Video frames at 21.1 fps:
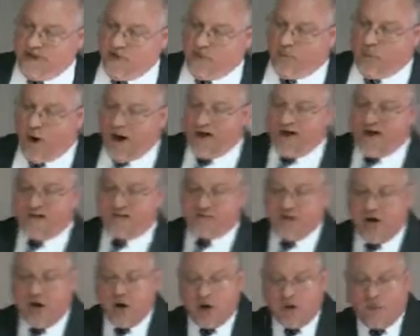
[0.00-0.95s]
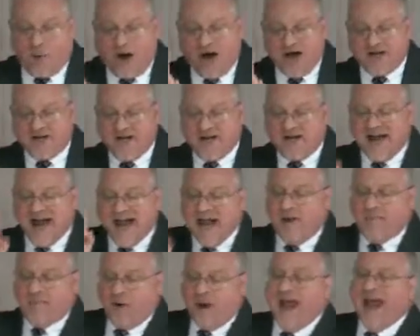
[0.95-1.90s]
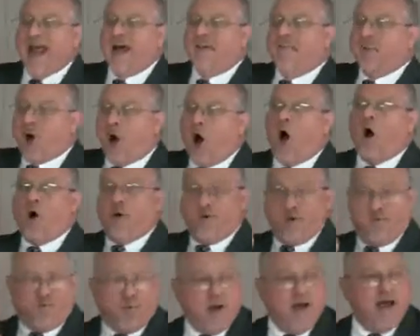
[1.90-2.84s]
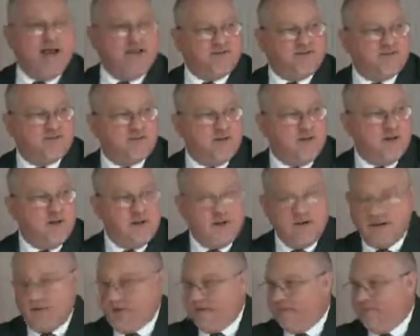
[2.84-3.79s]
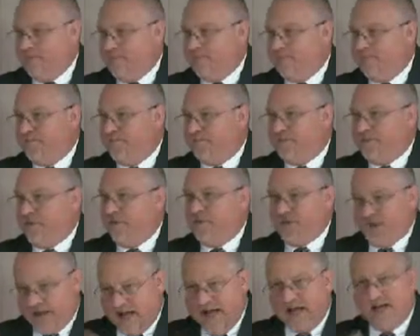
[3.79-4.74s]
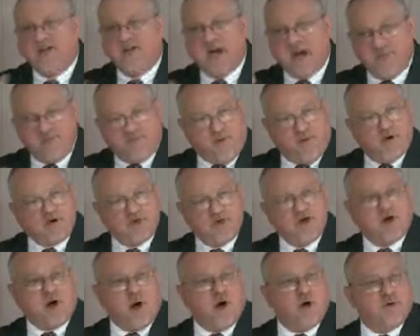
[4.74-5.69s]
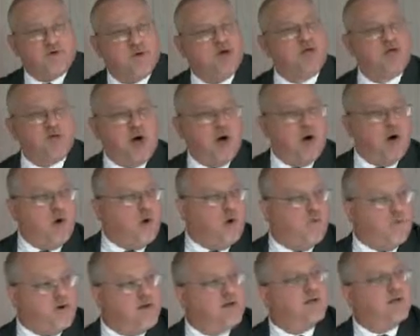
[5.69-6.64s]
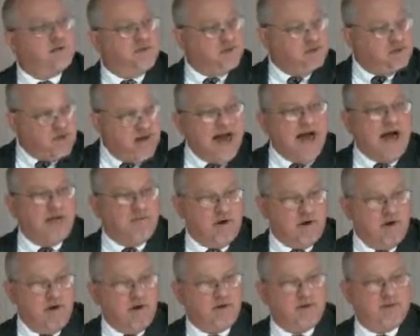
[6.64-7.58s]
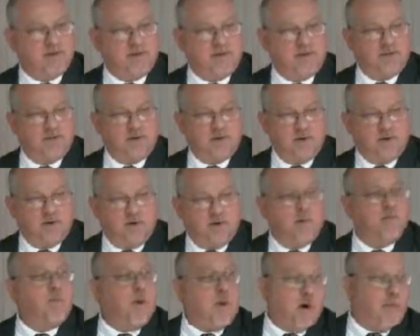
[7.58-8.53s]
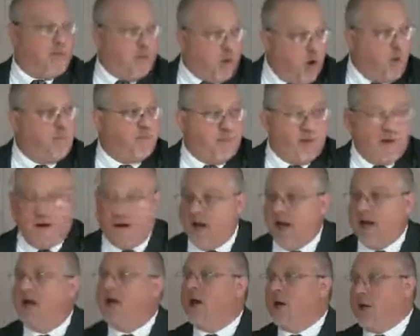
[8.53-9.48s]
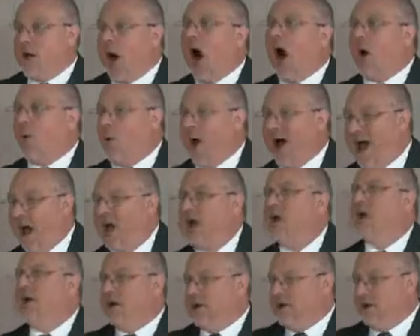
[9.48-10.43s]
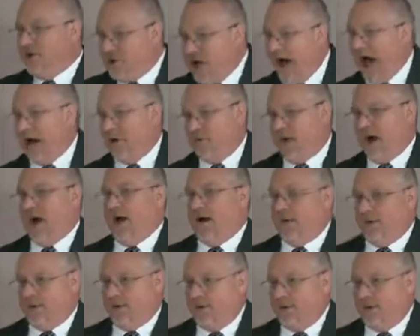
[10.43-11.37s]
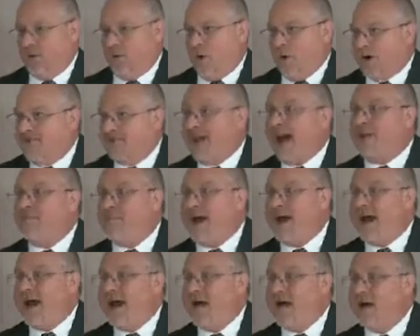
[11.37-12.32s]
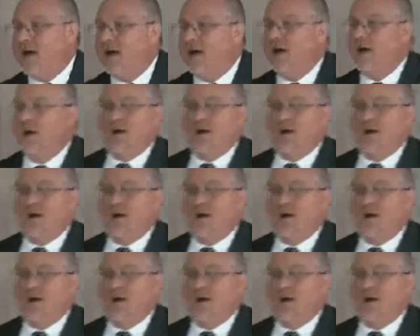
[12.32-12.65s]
And what did Abraham call the place? The King James Version calls it Jehovah Jireh. Or more appropriately, Yahweh Jireh. What does that mean?